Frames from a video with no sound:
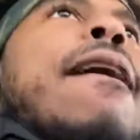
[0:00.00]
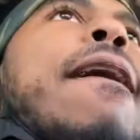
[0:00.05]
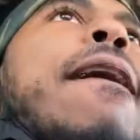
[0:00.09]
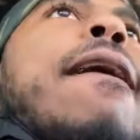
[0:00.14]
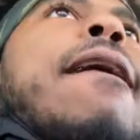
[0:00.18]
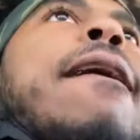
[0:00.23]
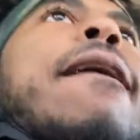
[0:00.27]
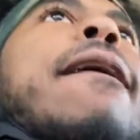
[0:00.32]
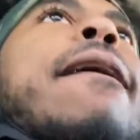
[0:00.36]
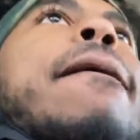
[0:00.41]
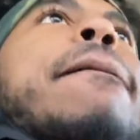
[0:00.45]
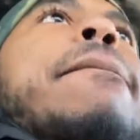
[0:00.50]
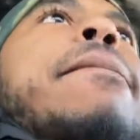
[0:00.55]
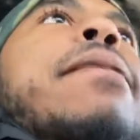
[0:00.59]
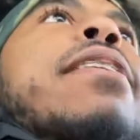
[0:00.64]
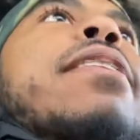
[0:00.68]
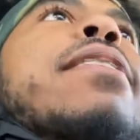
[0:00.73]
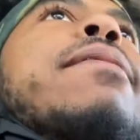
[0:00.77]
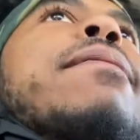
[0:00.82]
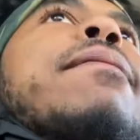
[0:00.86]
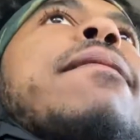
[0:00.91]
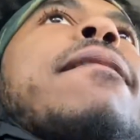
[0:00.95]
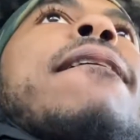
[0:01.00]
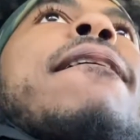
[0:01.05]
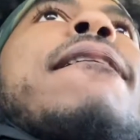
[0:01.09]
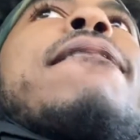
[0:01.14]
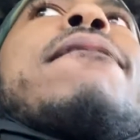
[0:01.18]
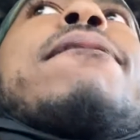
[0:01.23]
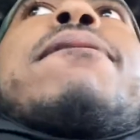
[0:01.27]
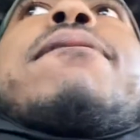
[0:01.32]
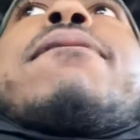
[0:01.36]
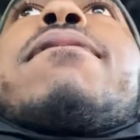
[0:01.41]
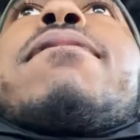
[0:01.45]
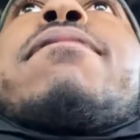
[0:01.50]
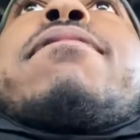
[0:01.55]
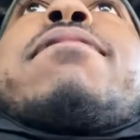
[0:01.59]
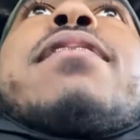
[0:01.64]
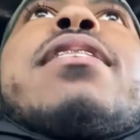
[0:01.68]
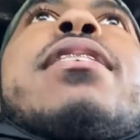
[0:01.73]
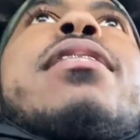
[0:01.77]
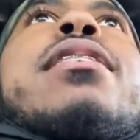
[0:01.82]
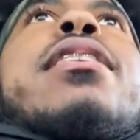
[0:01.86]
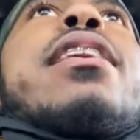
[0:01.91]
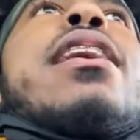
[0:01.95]
Uh, but
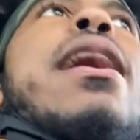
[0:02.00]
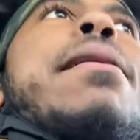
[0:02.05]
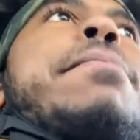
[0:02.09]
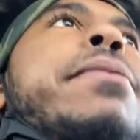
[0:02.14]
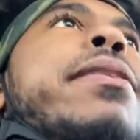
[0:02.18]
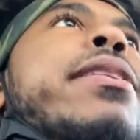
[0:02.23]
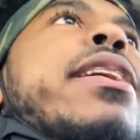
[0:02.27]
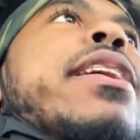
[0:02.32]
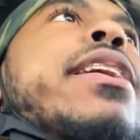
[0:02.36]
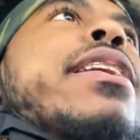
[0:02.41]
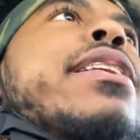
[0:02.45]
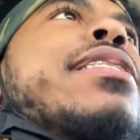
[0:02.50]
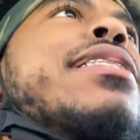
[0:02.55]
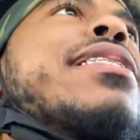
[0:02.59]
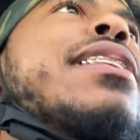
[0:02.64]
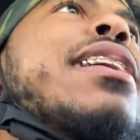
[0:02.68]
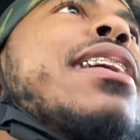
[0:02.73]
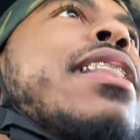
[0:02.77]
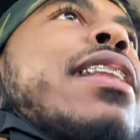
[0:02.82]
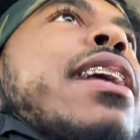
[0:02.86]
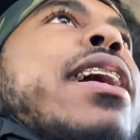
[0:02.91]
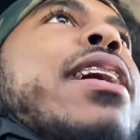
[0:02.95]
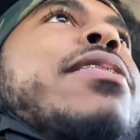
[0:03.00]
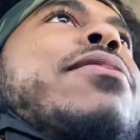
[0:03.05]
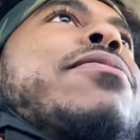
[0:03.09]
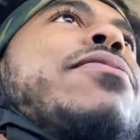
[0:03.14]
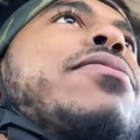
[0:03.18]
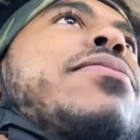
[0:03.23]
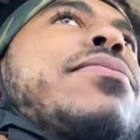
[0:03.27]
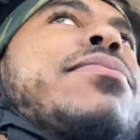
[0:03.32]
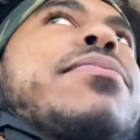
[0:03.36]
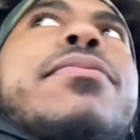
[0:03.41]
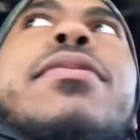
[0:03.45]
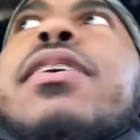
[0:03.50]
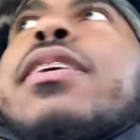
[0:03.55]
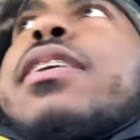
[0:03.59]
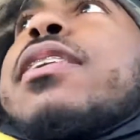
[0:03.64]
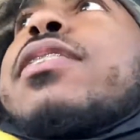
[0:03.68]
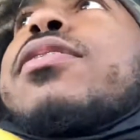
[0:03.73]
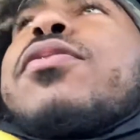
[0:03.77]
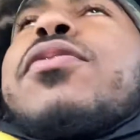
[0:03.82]
yeah, I've been getting a lot of good